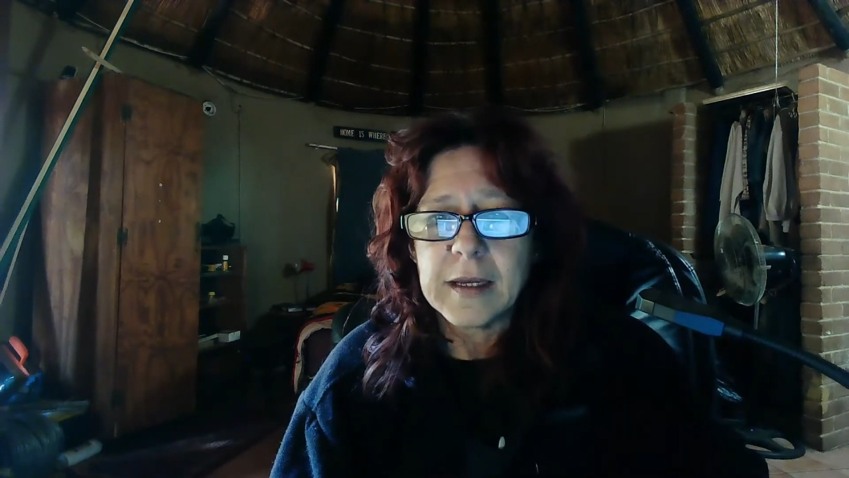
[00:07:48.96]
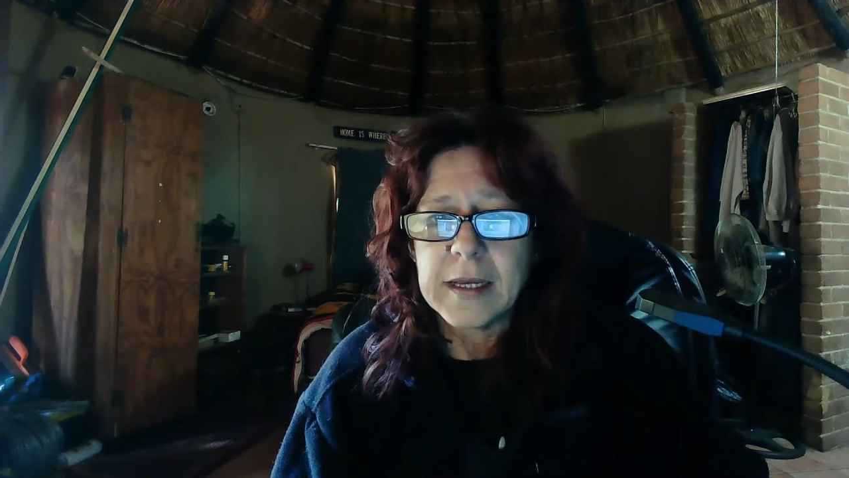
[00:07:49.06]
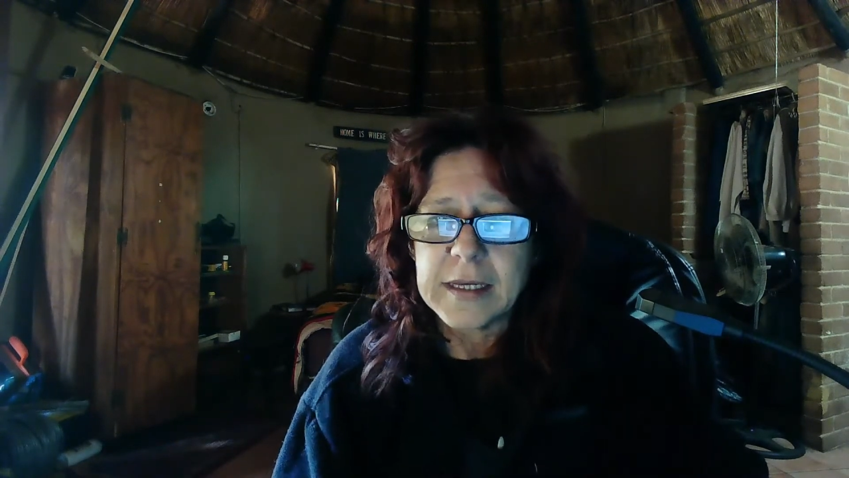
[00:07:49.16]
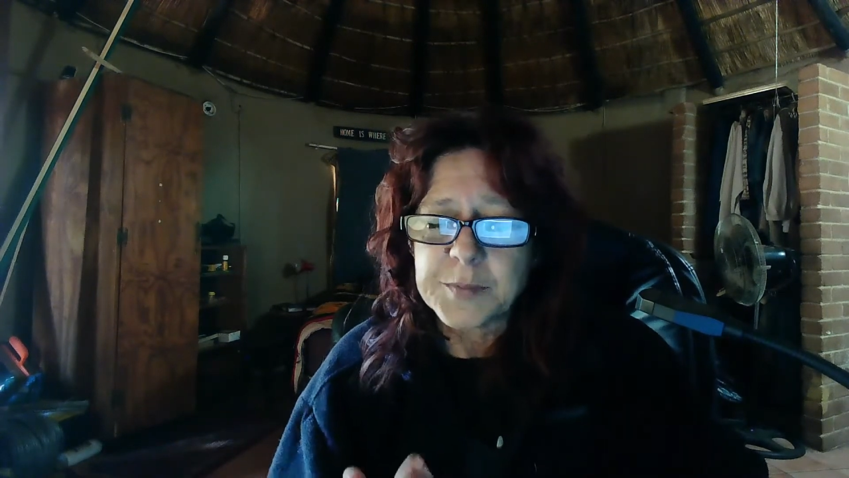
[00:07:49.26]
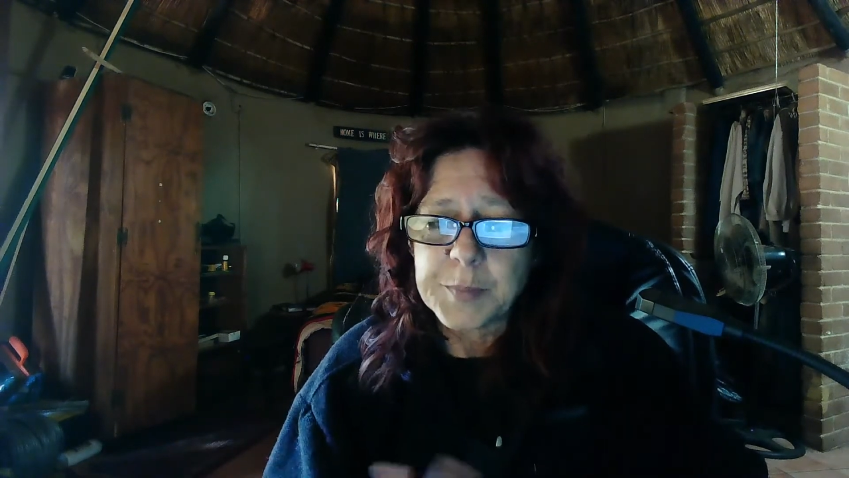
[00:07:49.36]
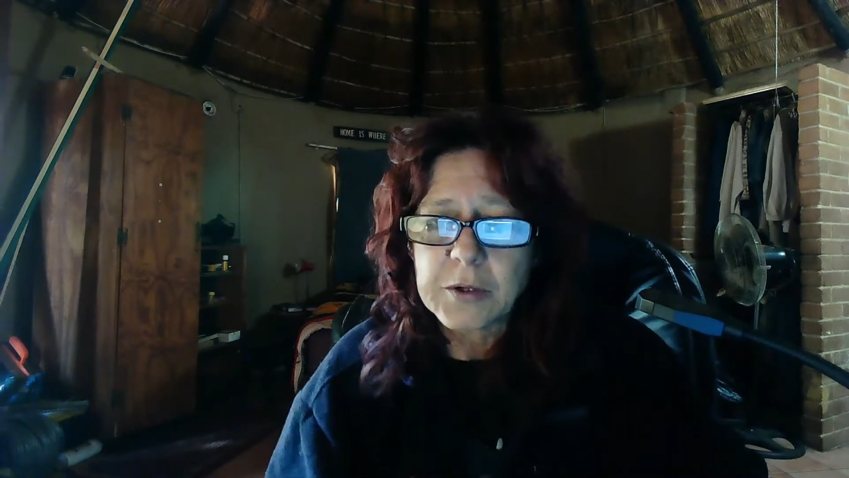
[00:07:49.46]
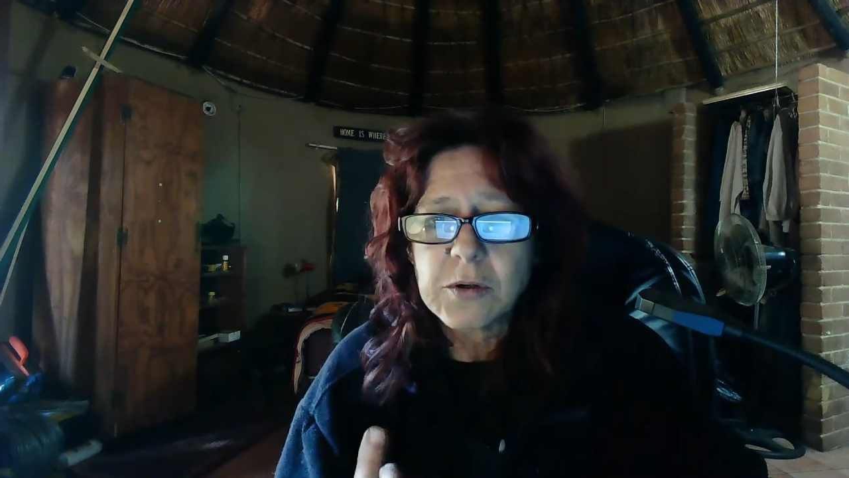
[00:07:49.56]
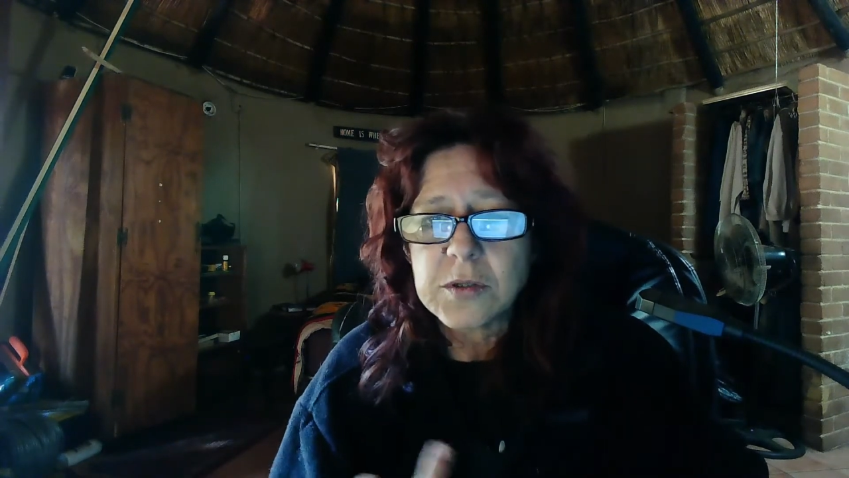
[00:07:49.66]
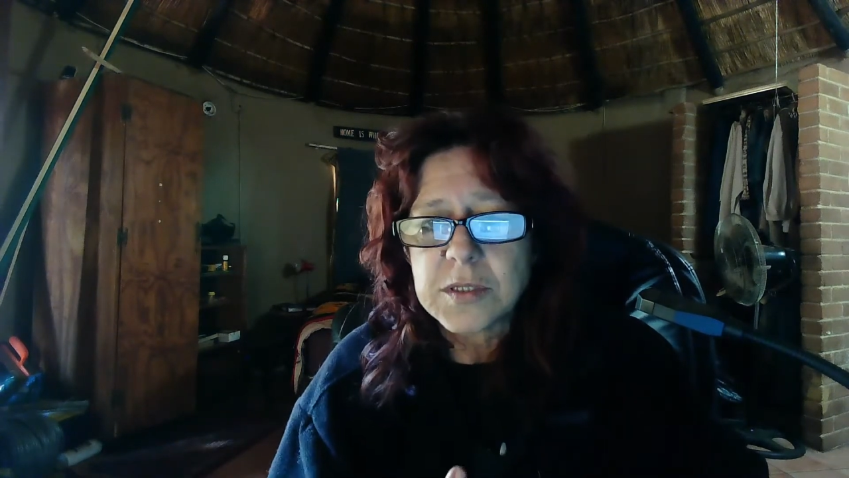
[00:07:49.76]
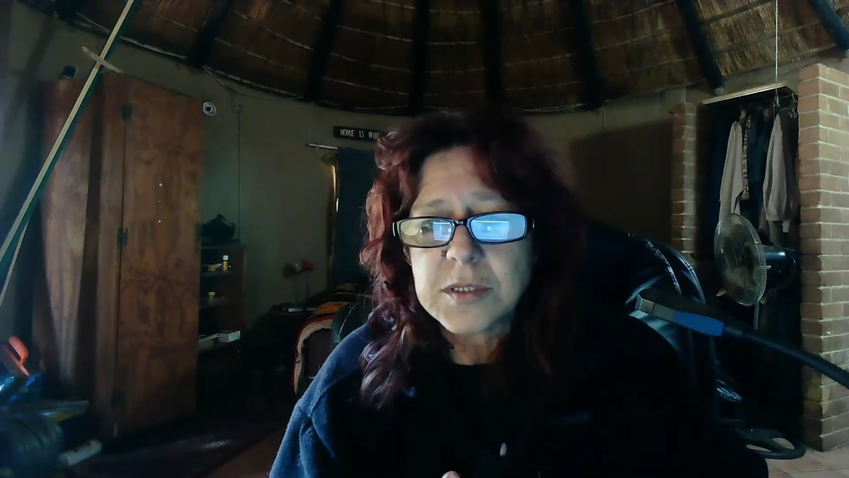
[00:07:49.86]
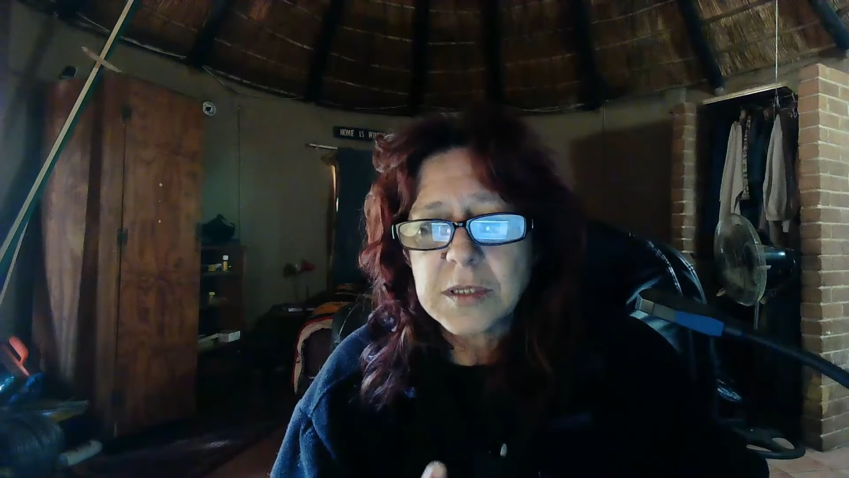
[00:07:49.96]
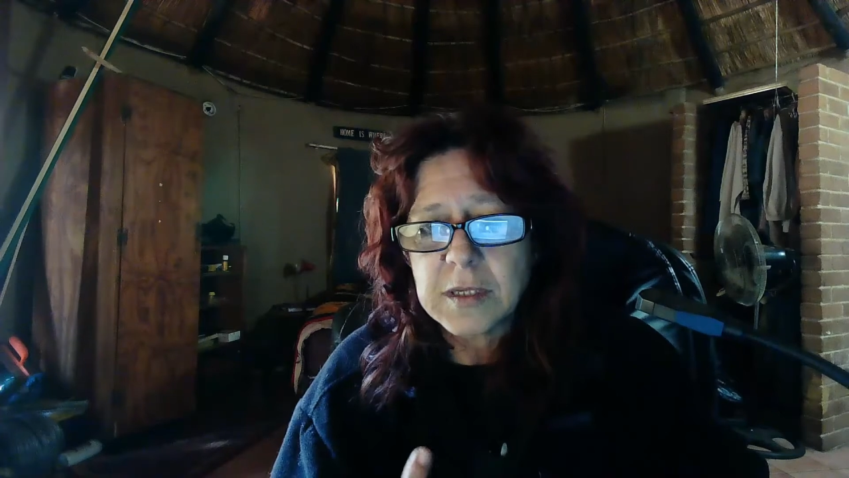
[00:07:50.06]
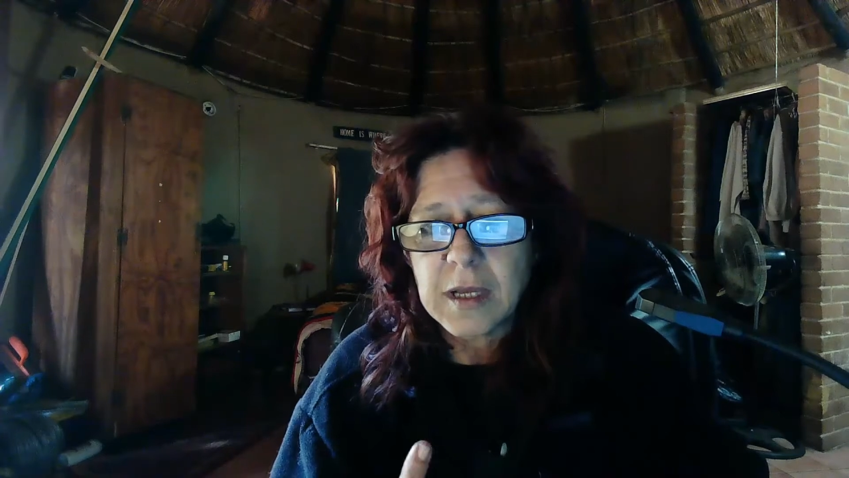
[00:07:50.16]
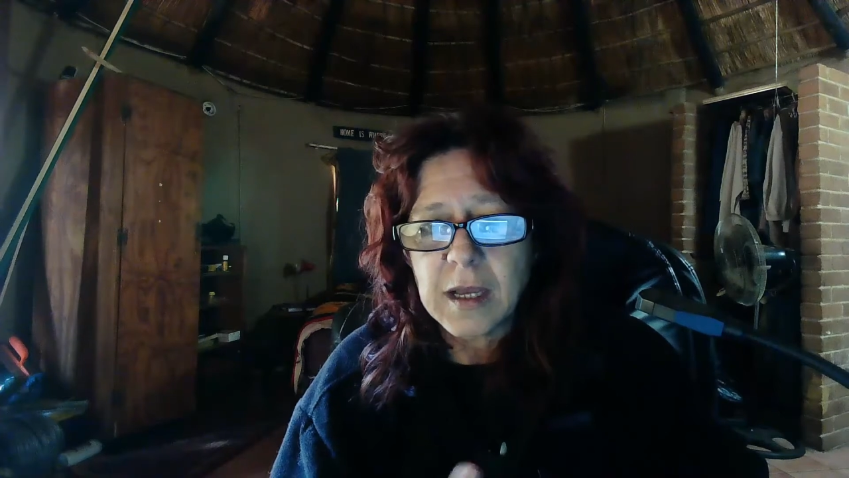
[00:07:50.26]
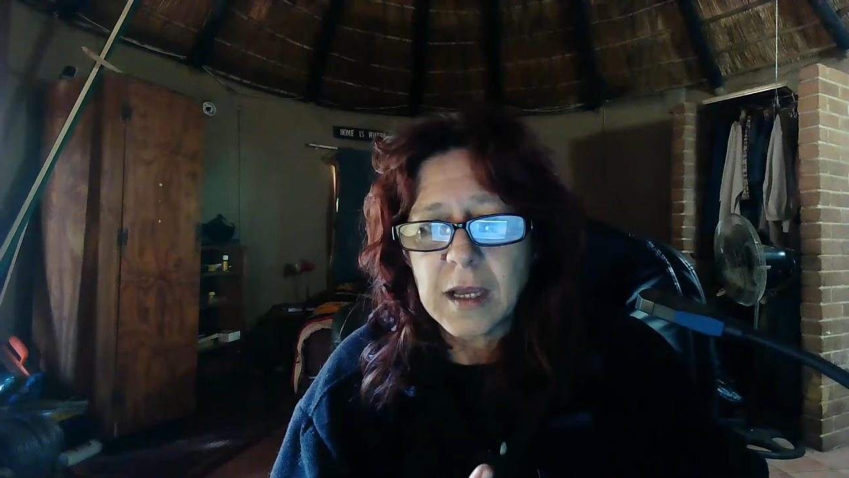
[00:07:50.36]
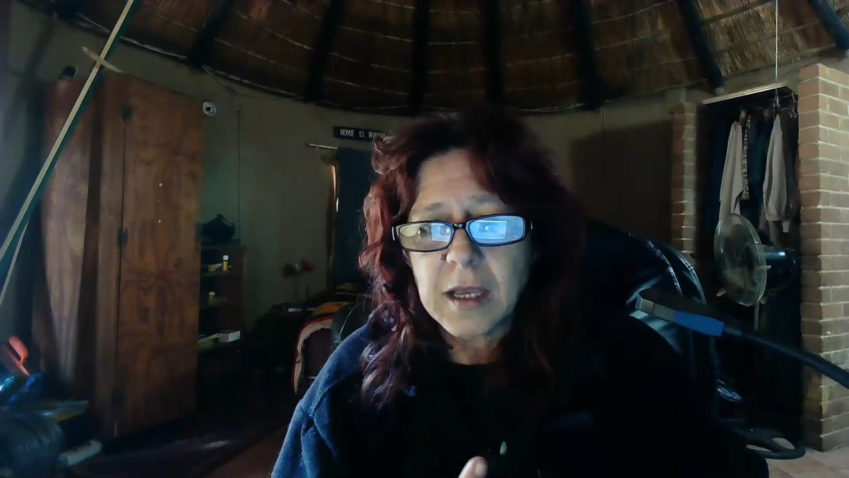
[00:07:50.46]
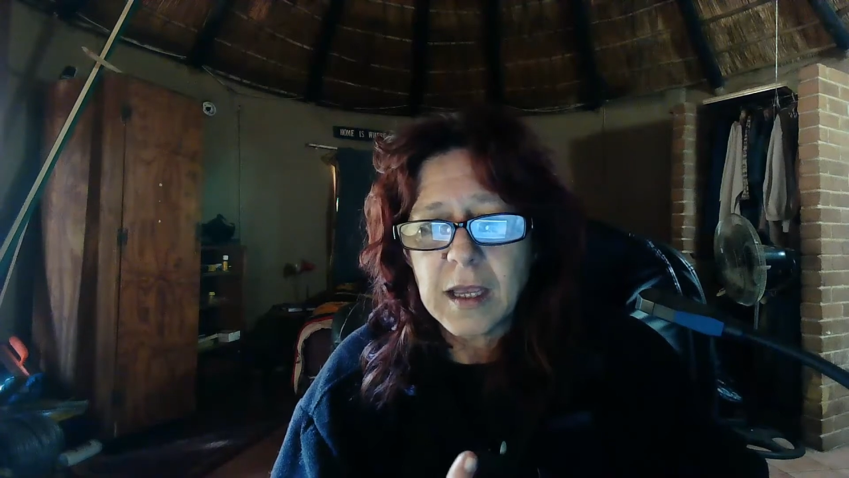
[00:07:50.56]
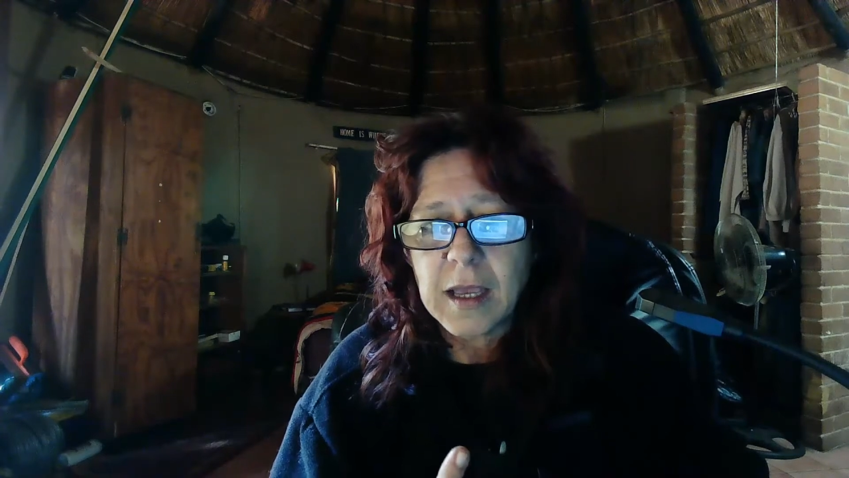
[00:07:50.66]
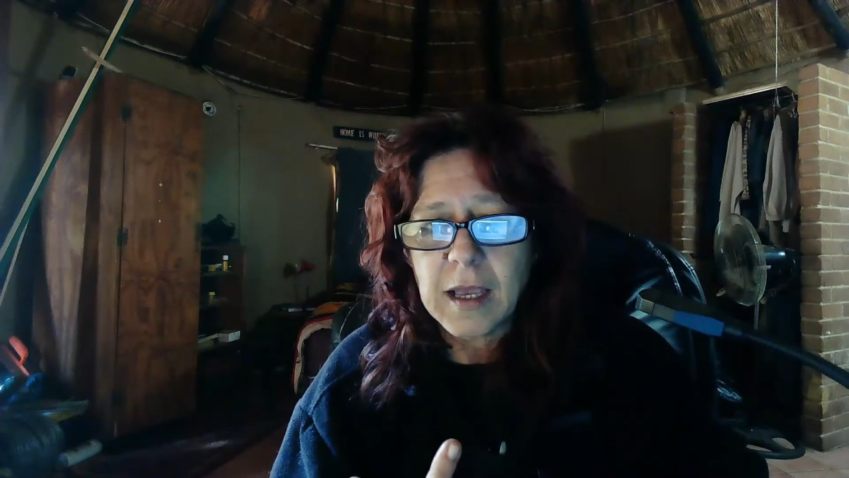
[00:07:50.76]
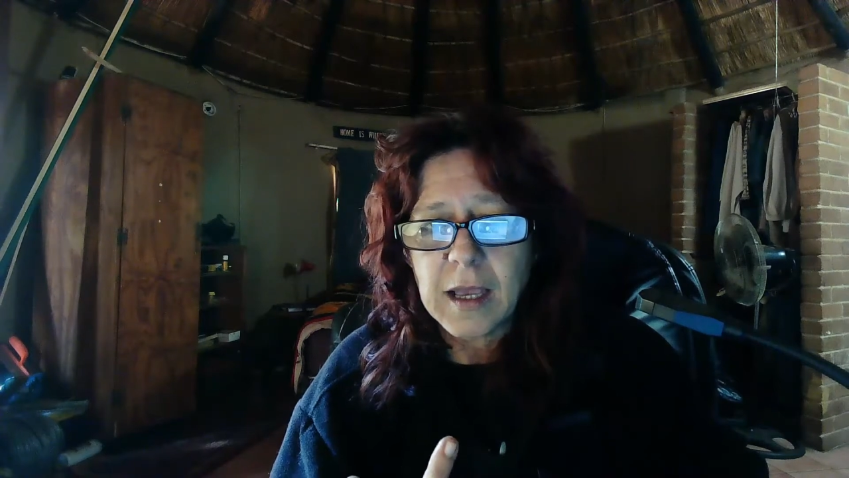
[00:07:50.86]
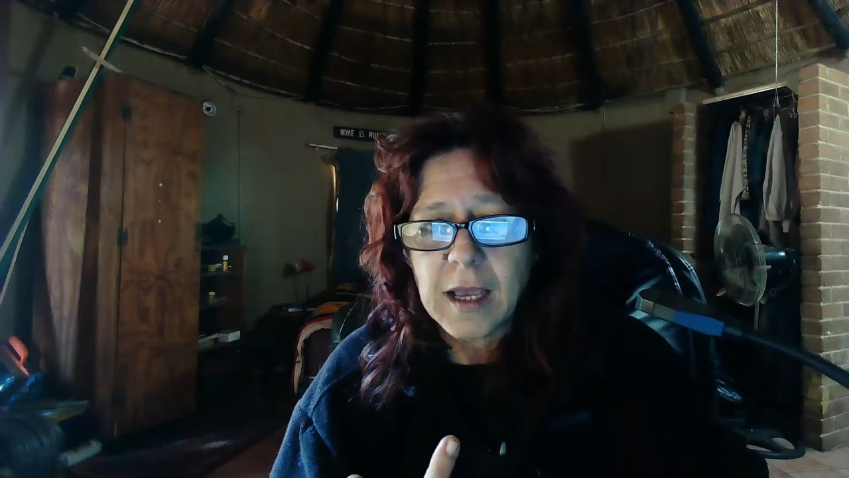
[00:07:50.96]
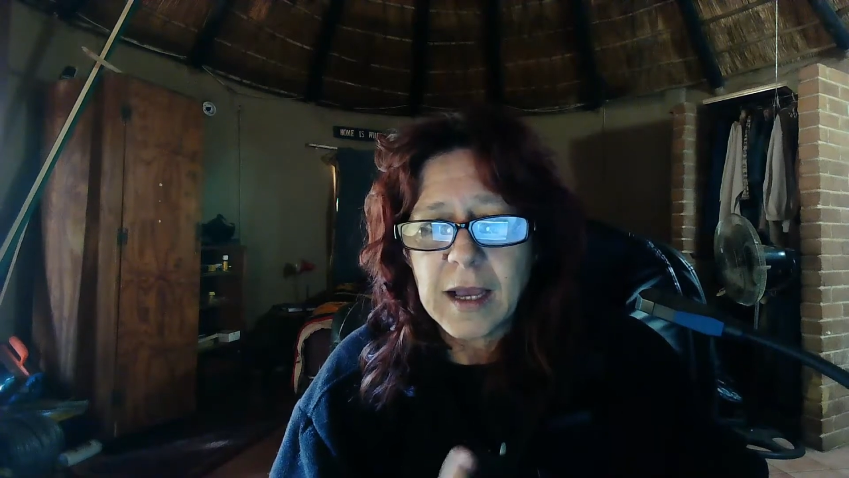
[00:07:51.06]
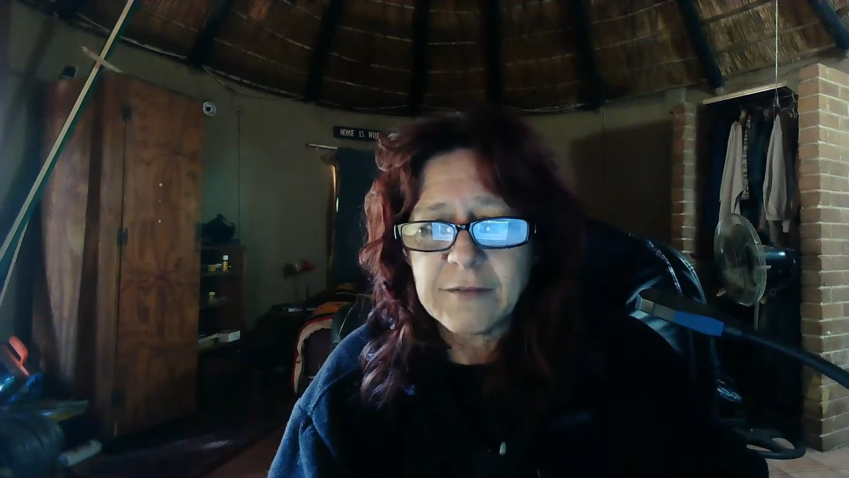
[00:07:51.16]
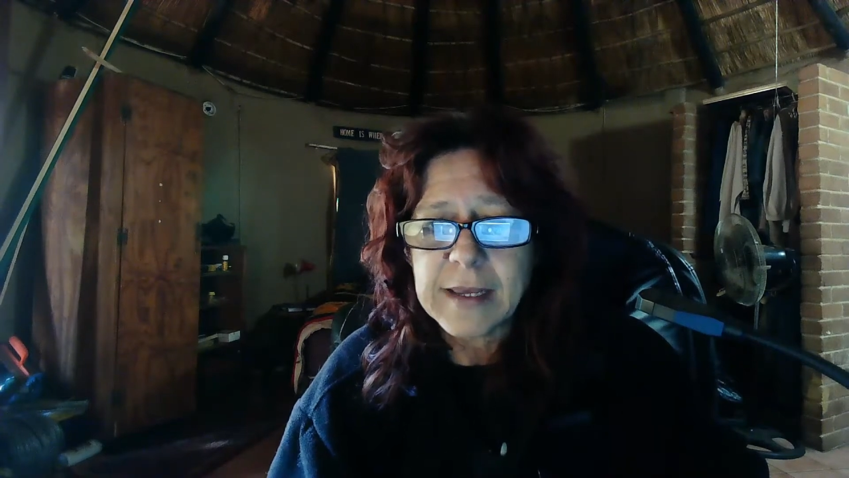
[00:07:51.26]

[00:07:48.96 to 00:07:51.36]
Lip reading: it's because I've